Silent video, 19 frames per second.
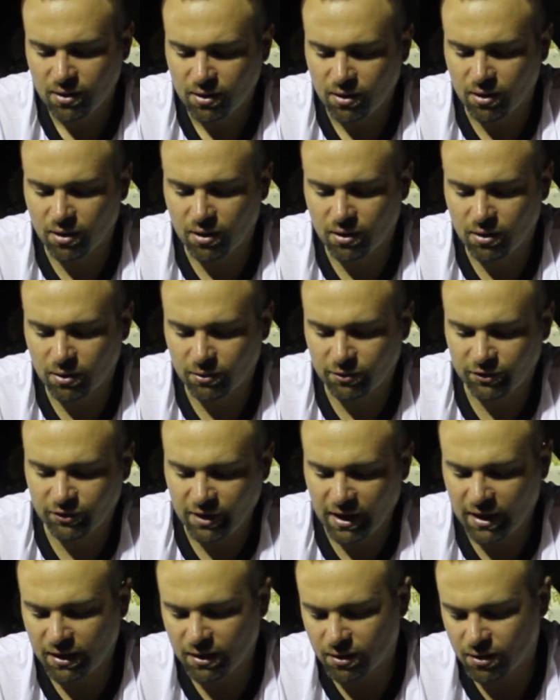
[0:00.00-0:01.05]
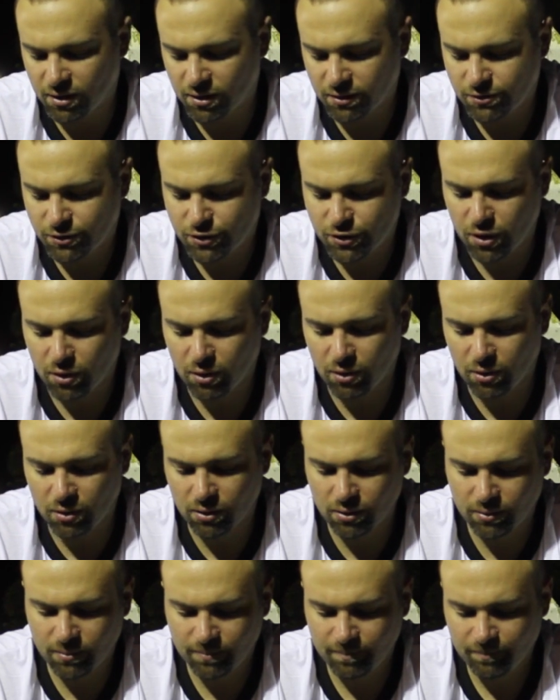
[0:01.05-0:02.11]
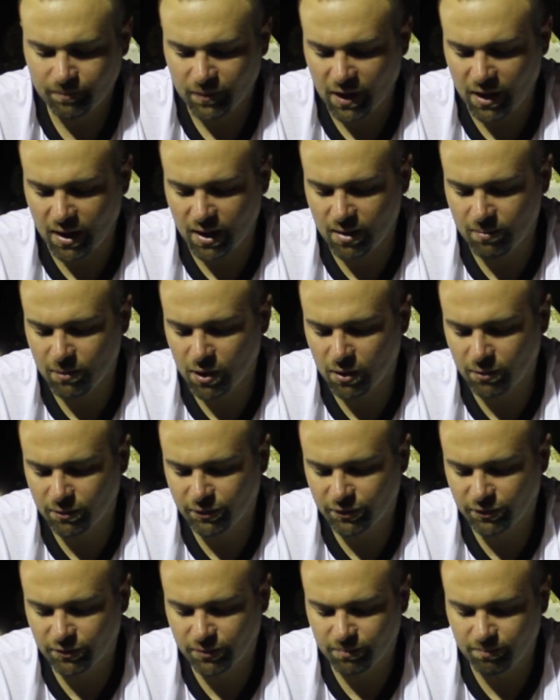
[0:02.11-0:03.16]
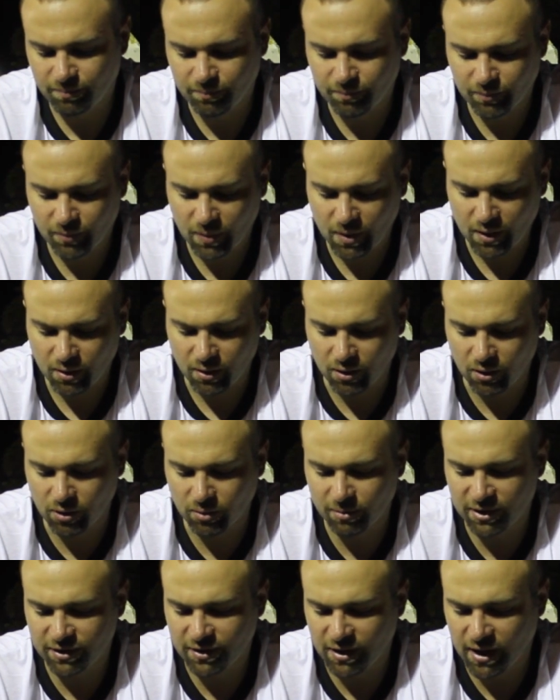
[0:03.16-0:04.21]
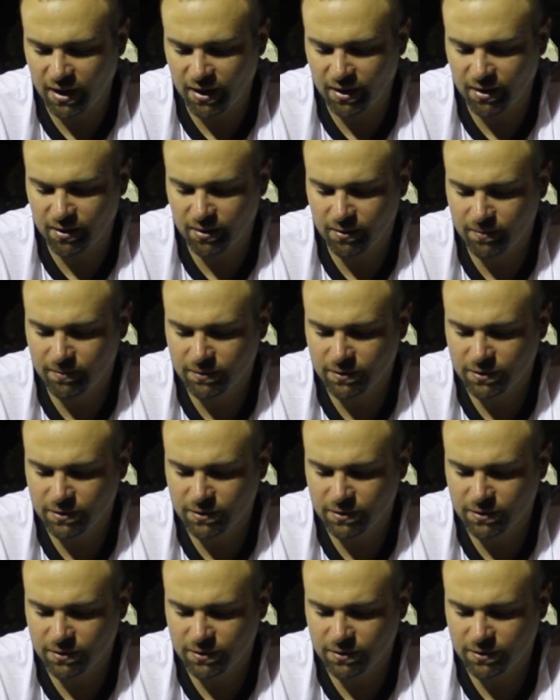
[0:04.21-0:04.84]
are Hosea, Joel, Amos, Obadiah,